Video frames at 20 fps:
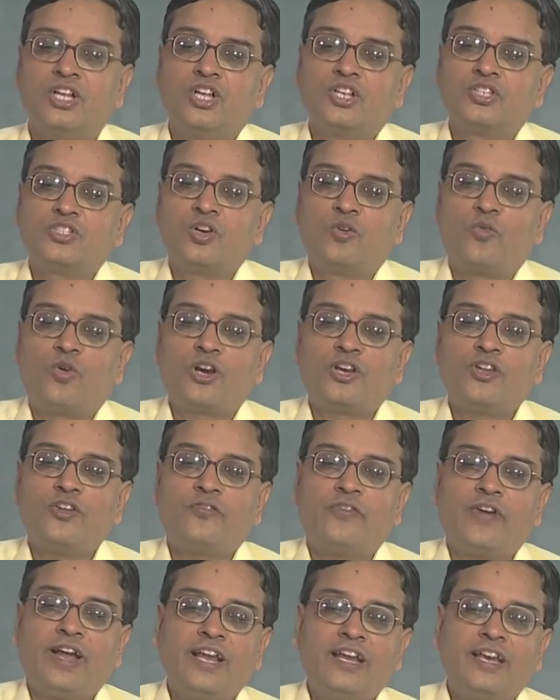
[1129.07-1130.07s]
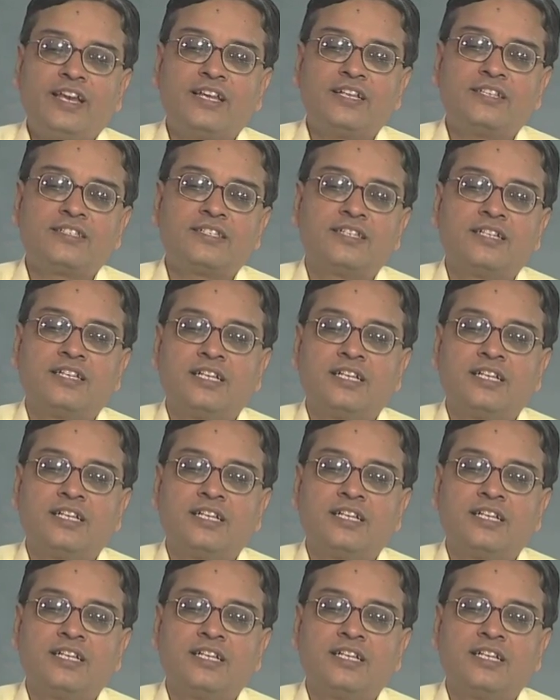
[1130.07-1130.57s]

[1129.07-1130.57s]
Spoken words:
So, what you find is